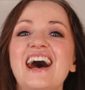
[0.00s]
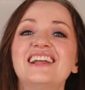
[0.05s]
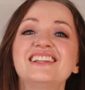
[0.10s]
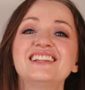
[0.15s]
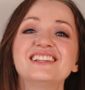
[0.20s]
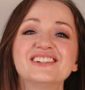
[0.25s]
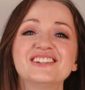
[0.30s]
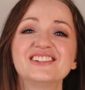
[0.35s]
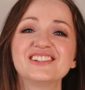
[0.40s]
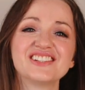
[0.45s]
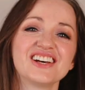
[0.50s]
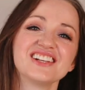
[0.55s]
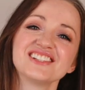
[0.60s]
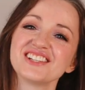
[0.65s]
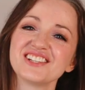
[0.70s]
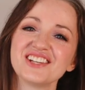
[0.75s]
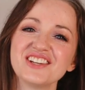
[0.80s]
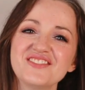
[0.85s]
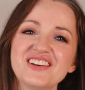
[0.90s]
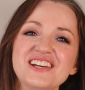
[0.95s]
Hello,
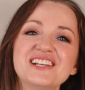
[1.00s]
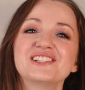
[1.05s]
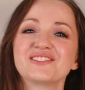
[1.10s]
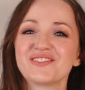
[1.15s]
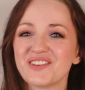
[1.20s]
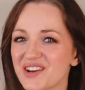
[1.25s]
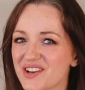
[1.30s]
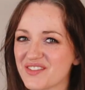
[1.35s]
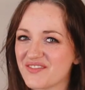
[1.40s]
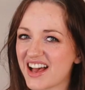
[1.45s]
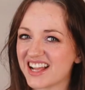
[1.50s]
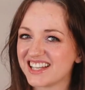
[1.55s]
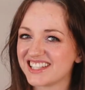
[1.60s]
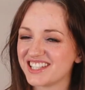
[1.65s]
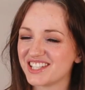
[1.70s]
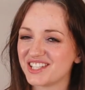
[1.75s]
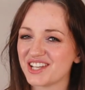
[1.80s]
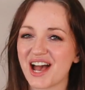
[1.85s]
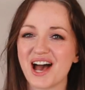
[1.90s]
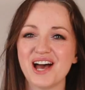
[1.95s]
Dr. Humans. Welcome back to
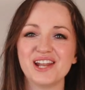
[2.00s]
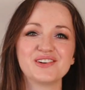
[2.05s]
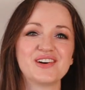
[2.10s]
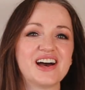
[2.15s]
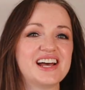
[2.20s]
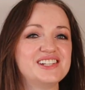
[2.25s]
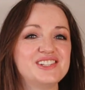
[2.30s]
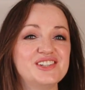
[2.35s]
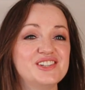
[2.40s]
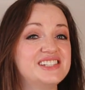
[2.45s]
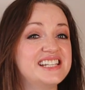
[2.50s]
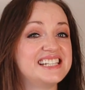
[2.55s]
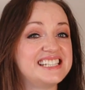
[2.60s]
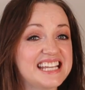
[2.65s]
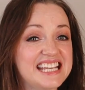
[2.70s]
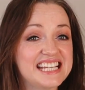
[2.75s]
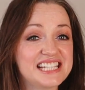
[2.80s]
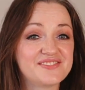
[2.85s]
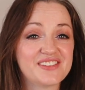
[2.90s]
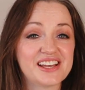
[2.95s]
the channel and to
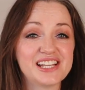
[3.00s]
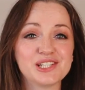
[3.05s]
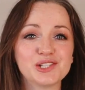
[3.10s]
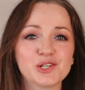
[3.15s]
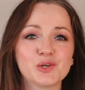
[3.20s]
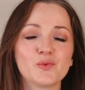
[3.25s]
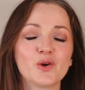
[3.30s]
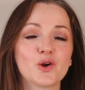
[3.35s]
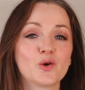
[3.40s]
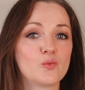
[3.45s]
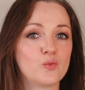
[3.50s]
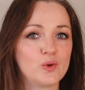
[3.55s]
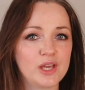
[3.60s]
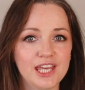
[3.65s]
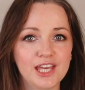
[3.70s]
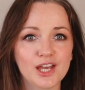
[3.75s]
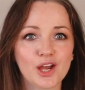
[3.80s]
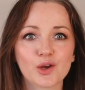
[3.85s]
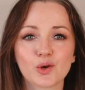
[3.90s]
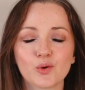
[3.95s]
today's video where
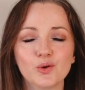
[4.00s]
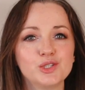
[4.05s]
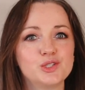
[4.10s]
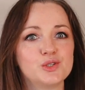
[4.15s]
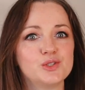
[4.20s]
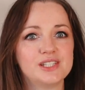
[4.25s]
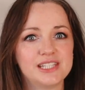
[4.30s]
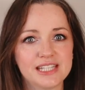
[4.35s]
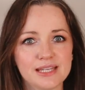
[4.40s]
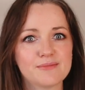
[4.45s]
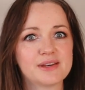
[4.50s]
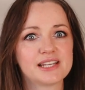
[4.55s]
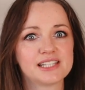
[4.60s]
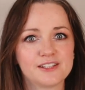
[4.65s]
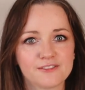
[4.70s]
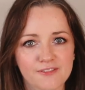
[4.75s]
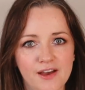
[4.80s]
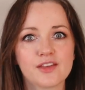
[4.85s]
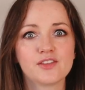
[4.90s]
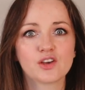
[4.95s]
we are going to
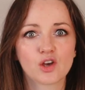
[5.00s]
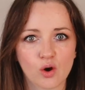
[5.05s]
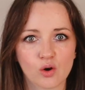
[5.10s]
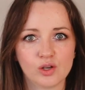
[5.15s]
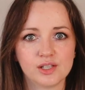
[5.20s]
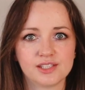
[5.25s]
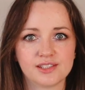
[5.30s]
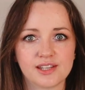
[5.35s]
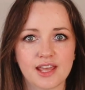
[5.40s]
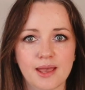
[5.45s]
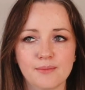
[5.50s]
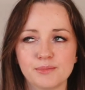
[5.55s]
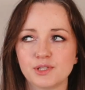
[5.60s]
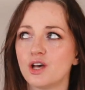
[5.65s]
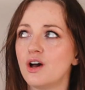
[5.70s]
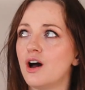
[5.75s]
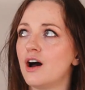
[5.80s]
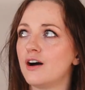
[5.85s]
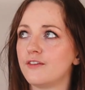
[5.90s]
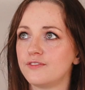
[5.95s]
demystify the
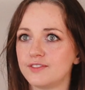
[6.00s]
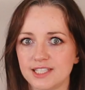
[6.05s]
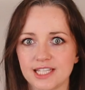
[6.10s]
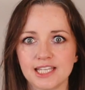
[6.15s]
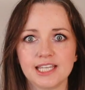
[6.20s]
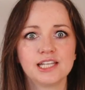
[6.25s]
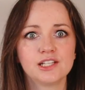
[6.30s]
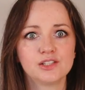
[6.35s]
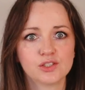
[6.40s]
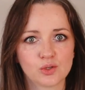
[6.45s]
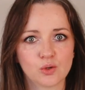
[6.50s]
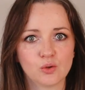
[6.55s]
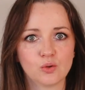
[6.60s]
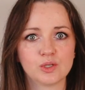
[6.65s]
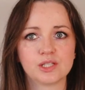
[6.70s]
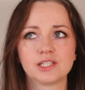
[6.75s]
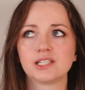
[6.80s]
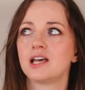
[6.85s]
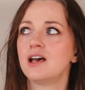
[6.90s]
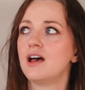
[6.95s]
concept of tea and
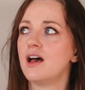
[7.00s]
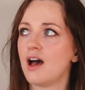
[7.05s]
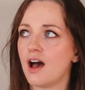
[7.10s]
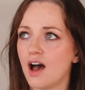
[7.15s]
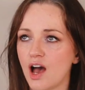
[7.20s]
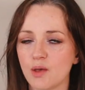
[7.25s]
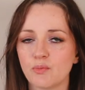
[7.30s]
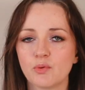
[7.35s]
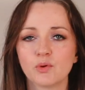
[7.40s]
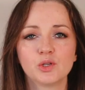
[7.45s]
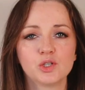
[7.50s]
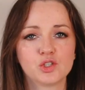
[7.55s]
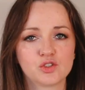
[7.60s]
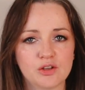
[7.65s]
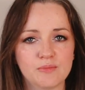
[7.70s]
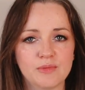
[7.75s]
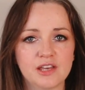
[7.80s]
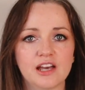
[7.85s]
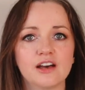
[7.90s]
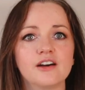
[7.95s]
toast
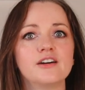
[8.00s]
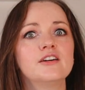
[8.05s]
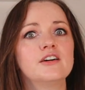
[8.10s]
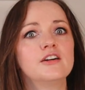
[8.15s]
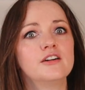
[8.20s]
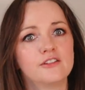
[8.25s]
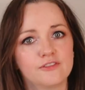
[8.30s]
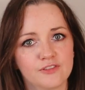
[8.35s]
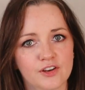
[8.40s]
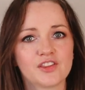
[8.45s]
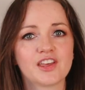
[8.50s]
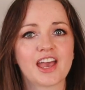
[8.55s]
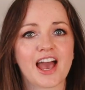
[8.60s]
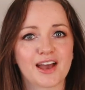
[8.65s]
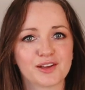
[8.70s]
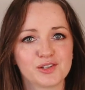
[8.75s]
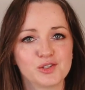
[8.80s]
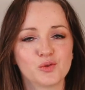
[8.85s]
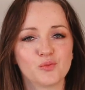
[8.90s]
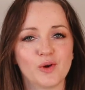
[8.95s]
hyponatremia for the
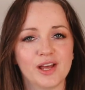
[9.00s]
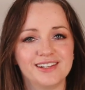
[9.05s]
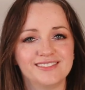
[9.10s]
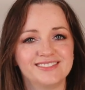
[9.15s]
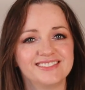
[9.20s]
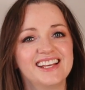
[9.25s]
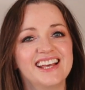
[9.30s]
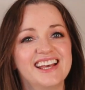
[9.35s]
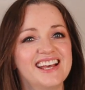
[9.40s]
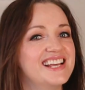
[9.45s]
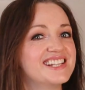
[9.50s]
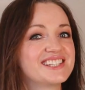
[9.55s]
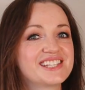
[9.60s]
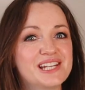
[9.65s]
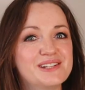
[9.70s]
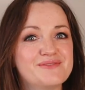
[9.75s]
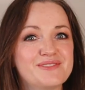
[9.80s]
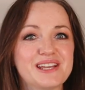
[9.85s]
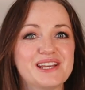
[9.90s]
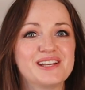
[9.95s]
actual win. It's
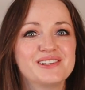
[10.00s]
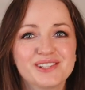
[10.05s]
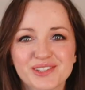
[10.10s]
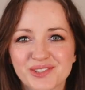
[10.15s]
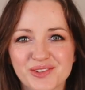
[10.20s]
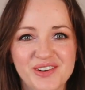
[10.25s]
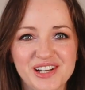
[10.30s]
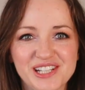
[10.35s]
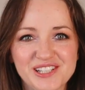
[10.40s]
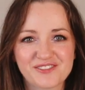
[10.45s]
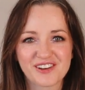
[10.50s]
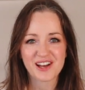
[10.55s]
going to be so much